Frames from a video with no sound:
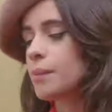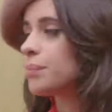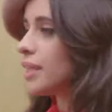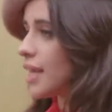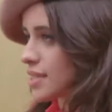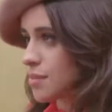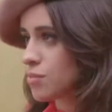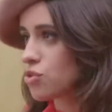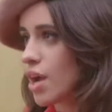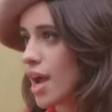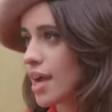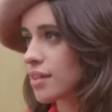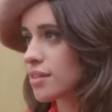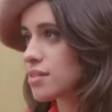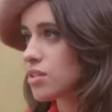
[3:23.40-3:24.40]
play some
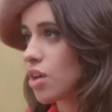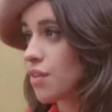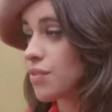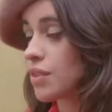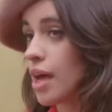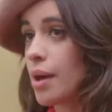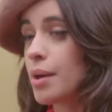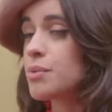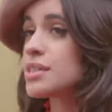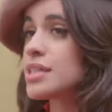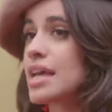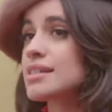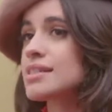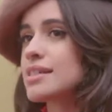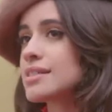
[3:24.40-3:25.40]
tracks off of that. It was
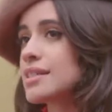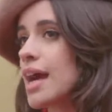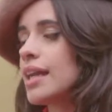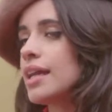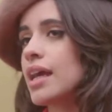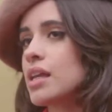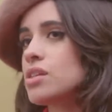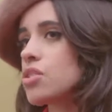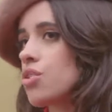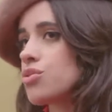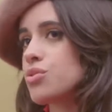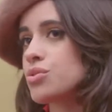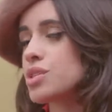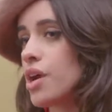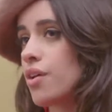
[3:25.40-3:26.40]
it's exciting and it's
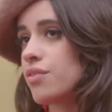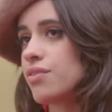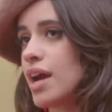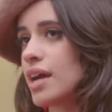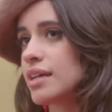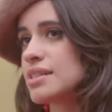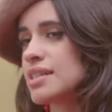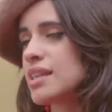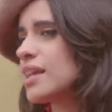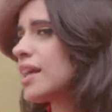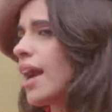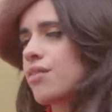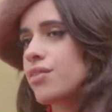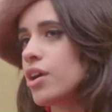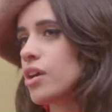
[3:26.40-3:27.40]
also terrifying because I think
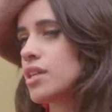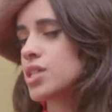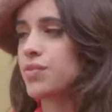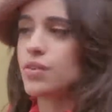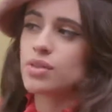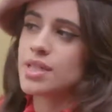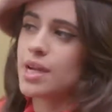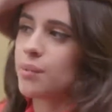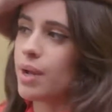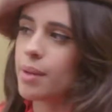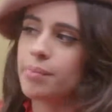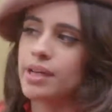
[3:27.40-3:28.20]
every artist feels that way.